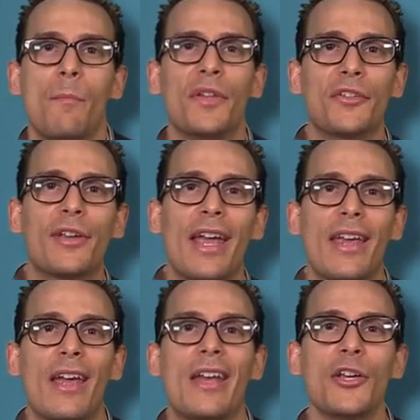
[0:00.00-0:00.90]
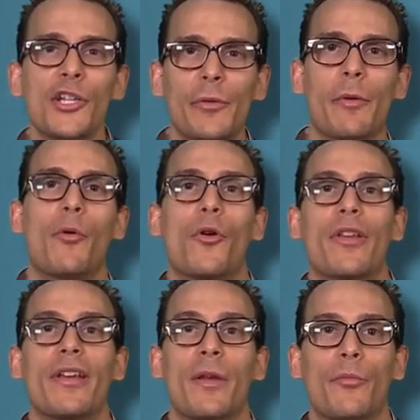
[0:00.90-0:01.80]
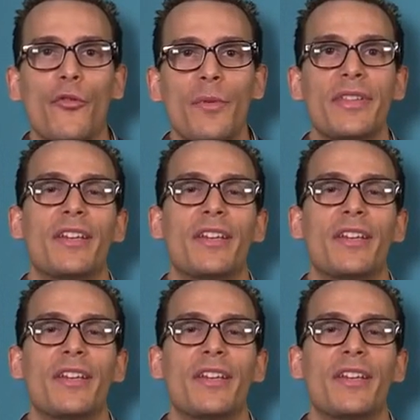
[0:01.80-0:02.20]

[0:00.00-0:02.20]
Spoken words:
Mr. K initially reported an improvement